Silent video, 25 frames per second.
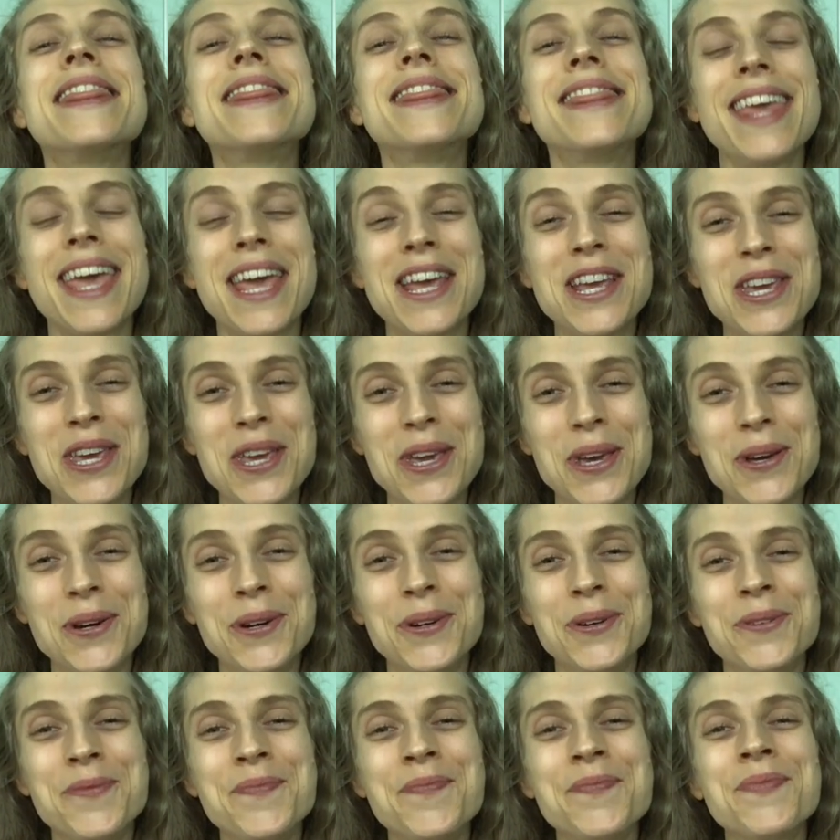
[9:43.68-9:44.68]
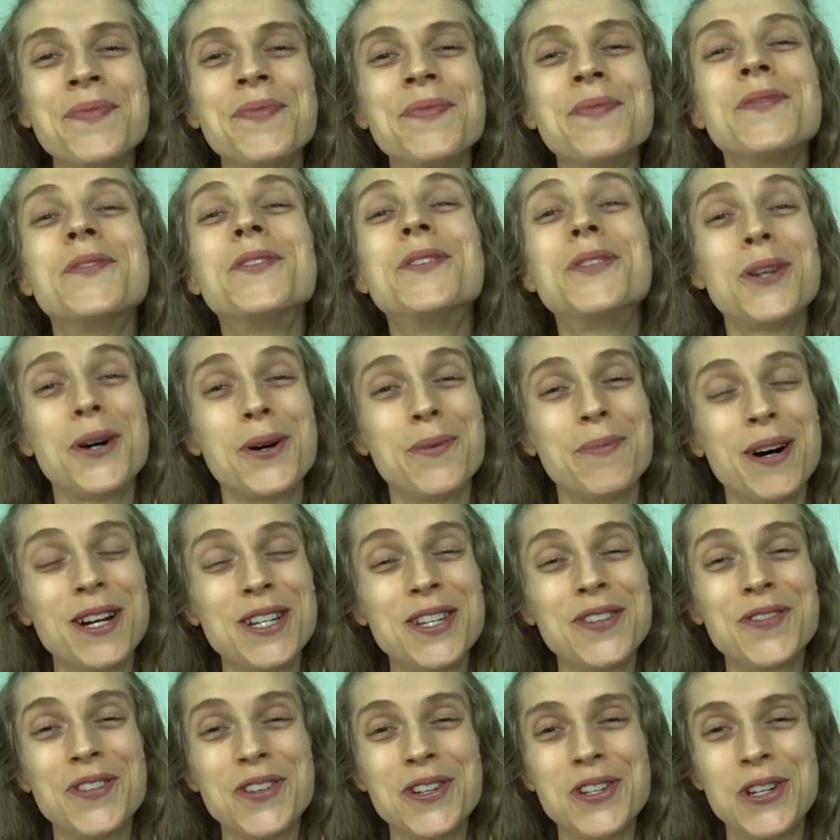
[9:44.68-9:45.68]
Thank you so
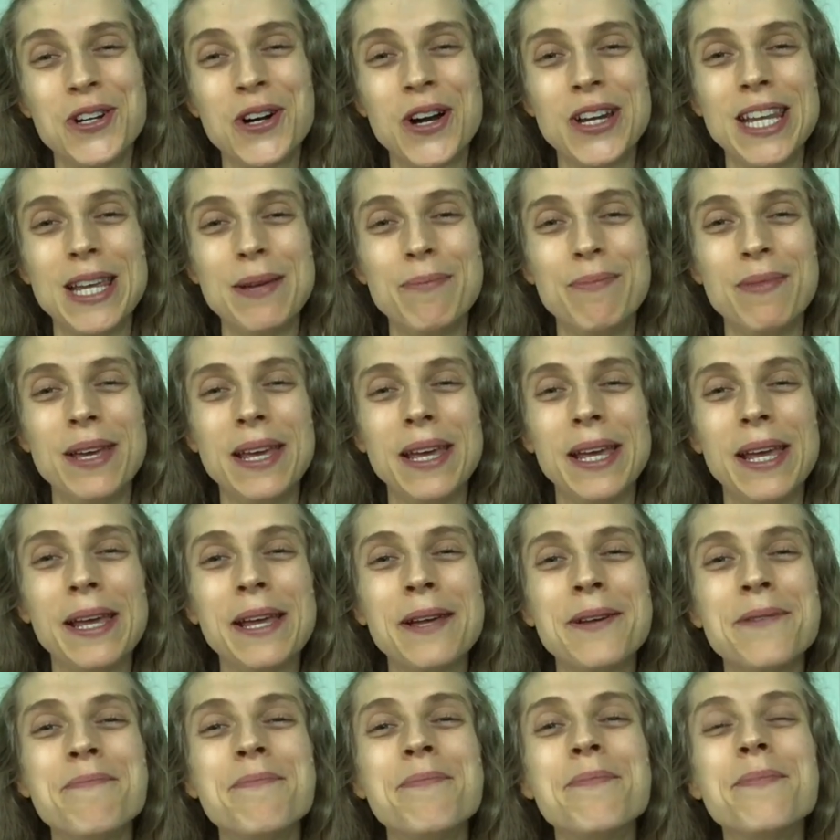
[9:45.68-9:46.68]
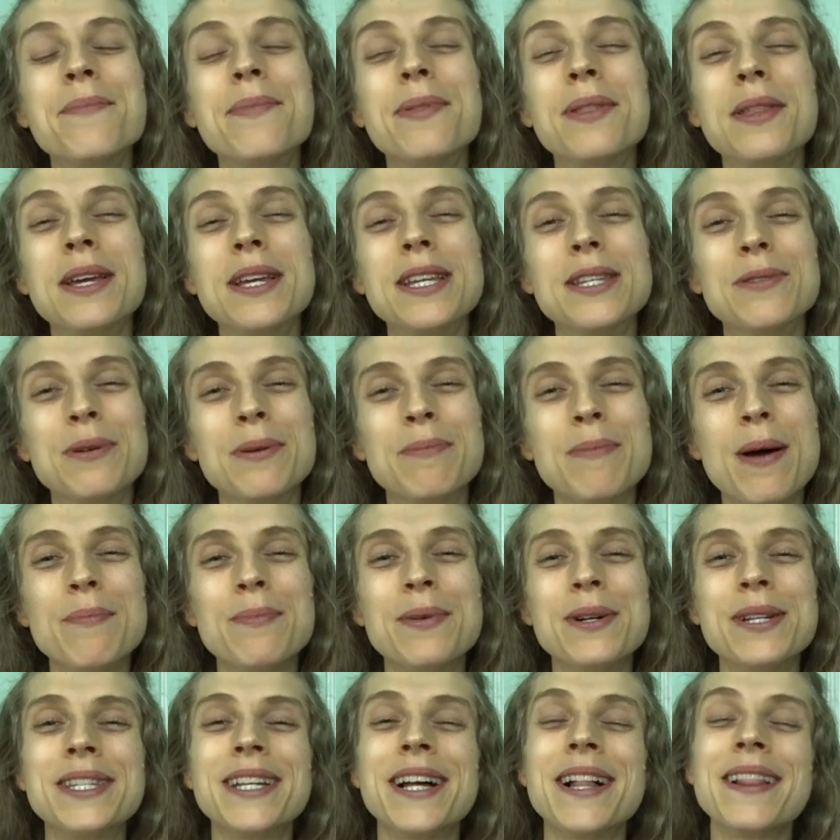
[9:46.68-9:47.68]
much for joining me. Please
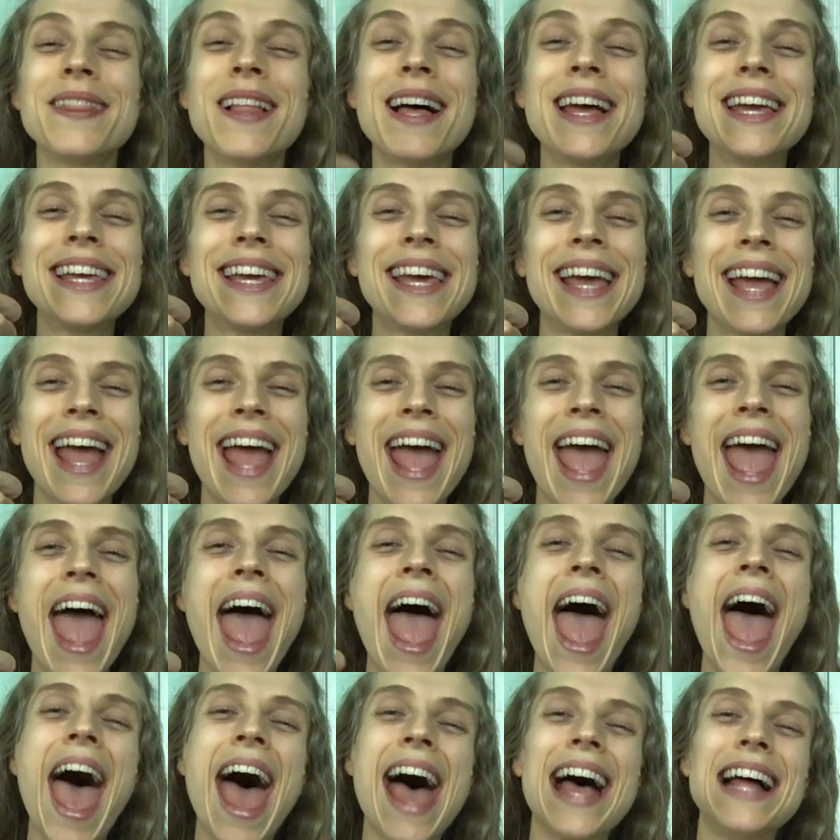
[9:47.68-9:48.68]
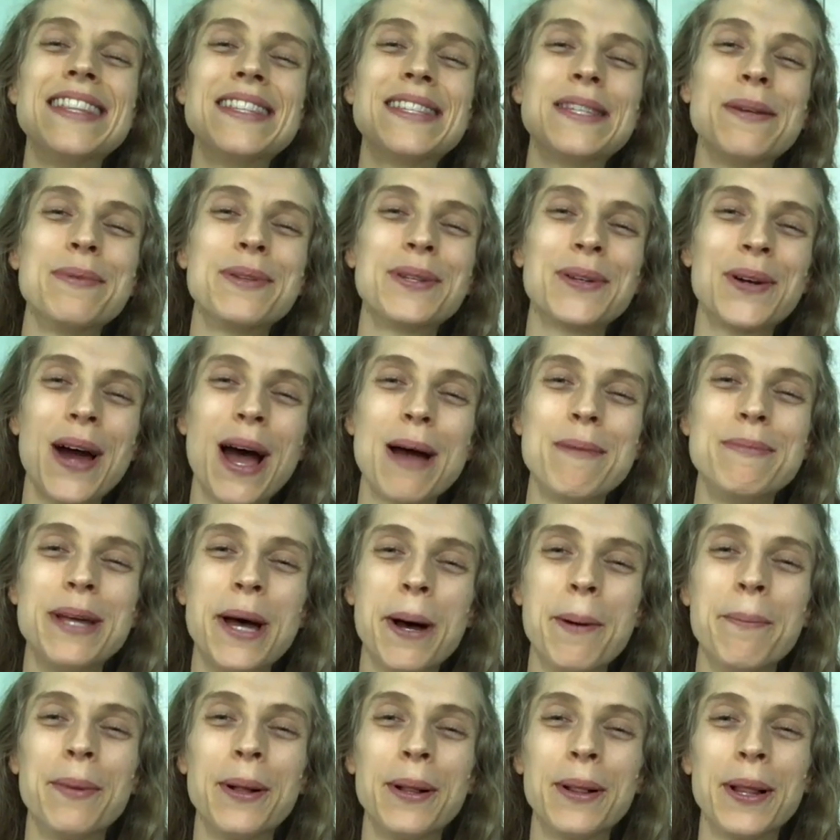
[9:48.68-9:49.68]
remember to like and subscribe
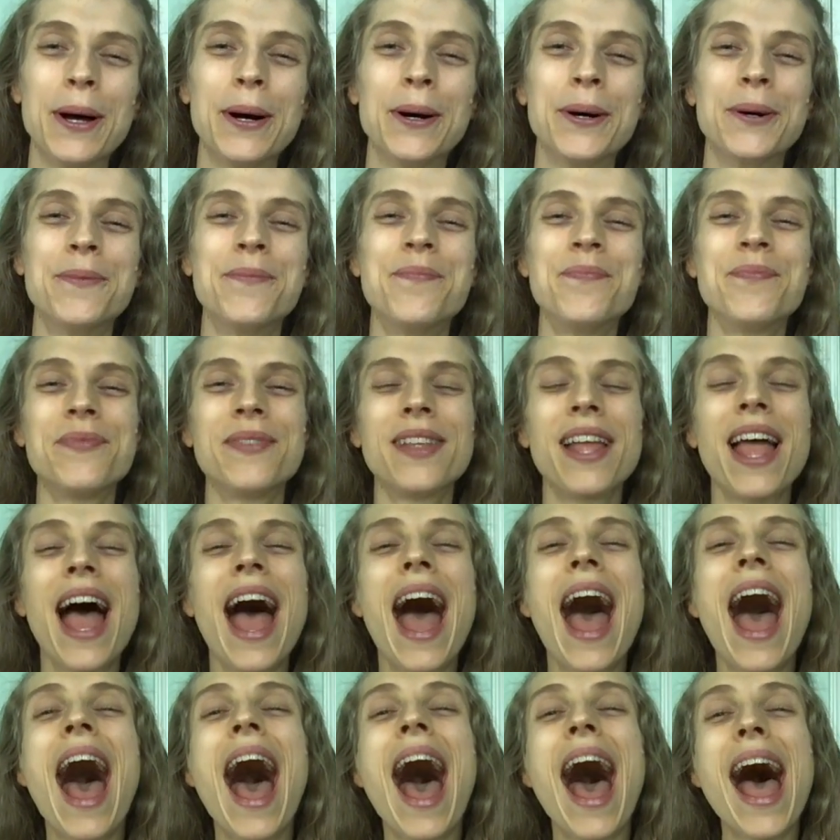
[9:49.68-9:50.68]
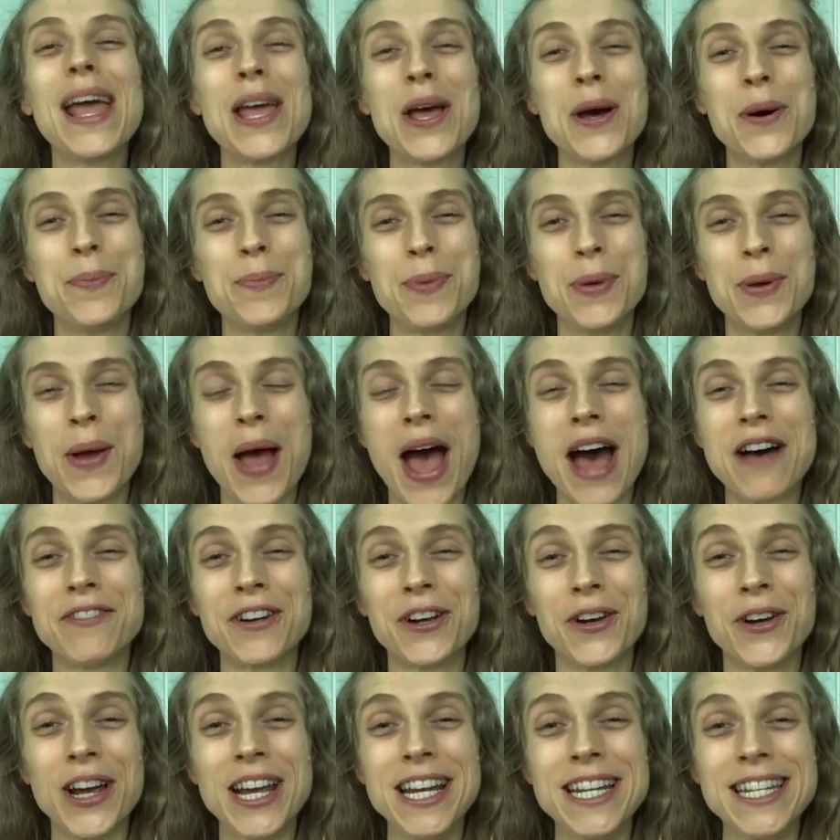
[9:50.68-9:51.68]
down below. I hope you have a
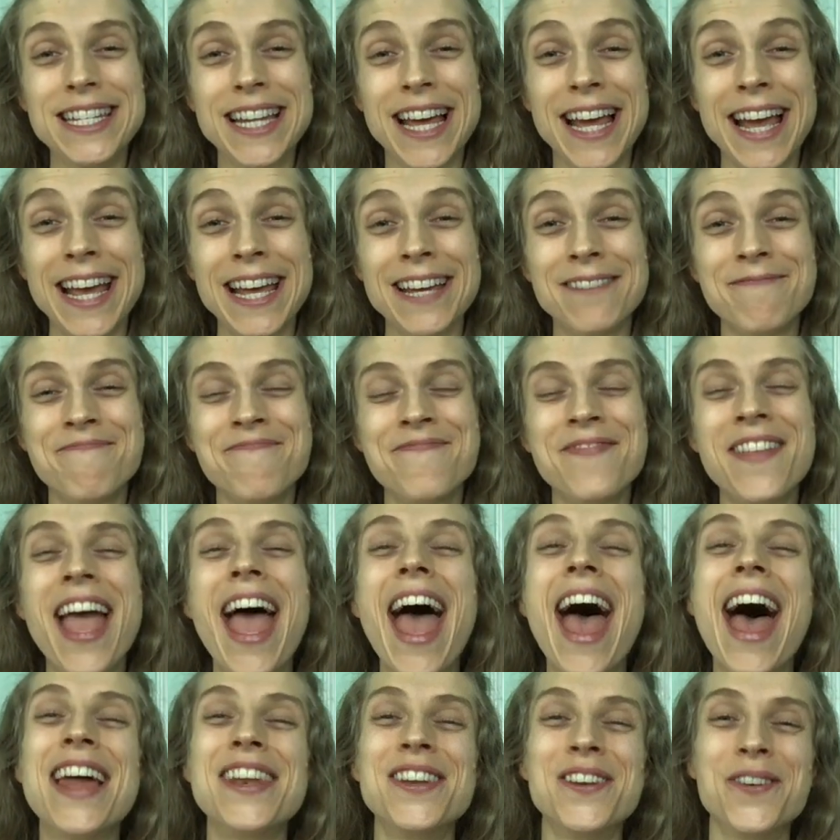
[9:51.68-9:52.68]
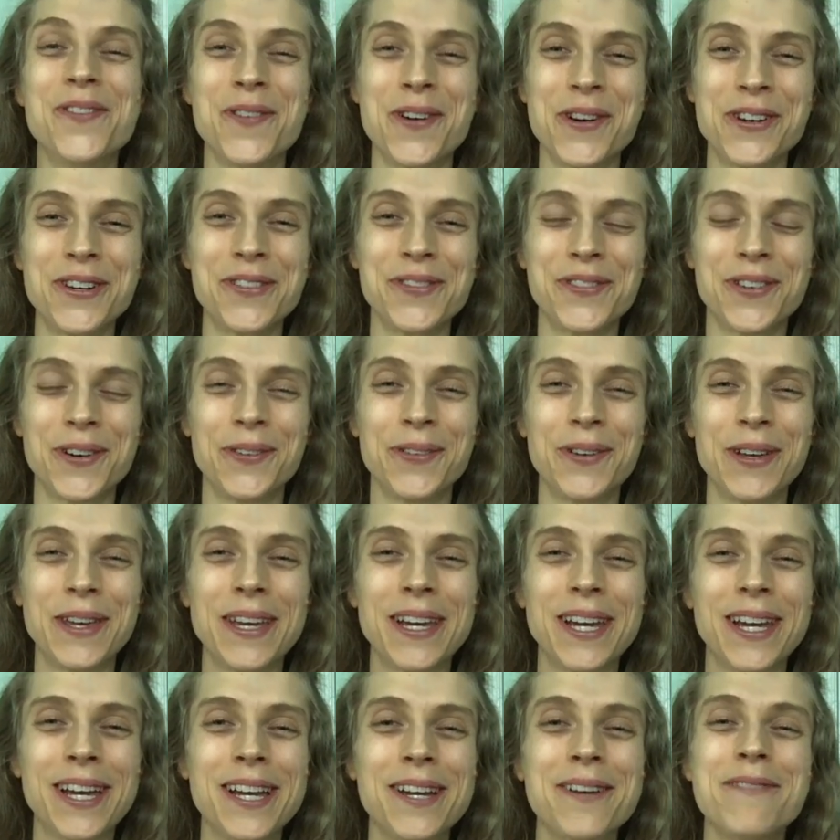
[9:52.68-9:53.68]
great day and a wonderful
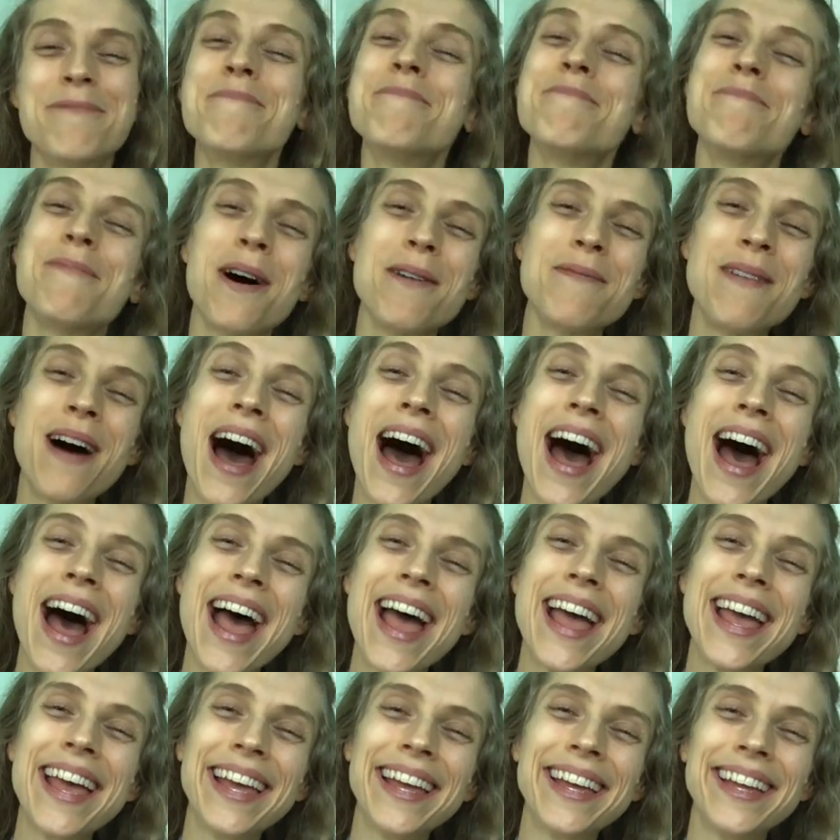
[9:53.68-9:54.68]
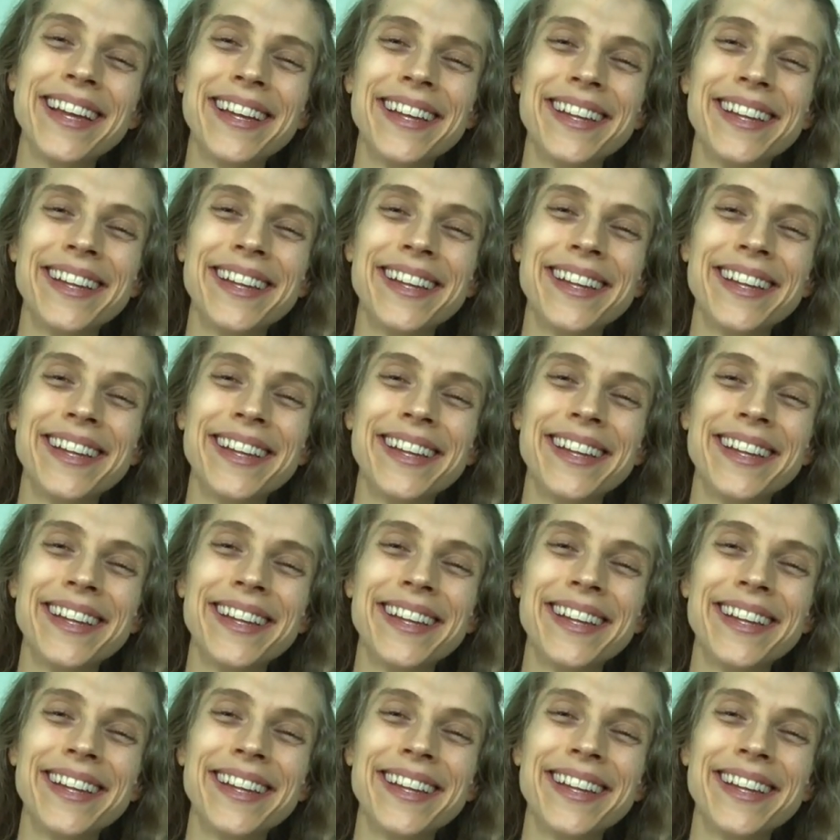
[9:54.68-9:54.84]
week. Bye-bye.